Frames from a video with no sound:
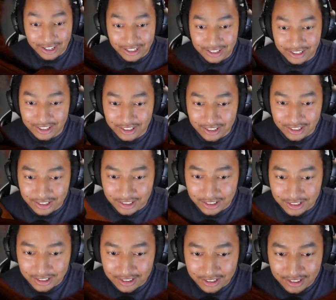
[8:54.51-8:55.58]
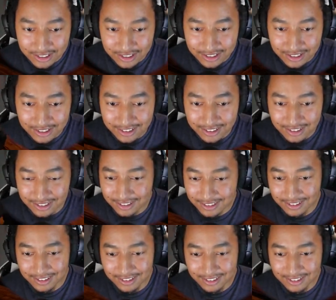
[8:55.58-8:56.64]
Jin, Jin,
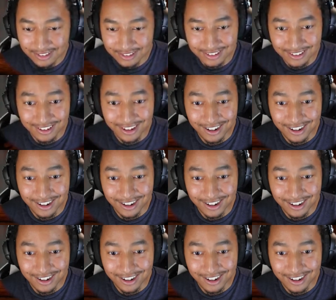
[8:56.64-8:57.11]
oh, Jin.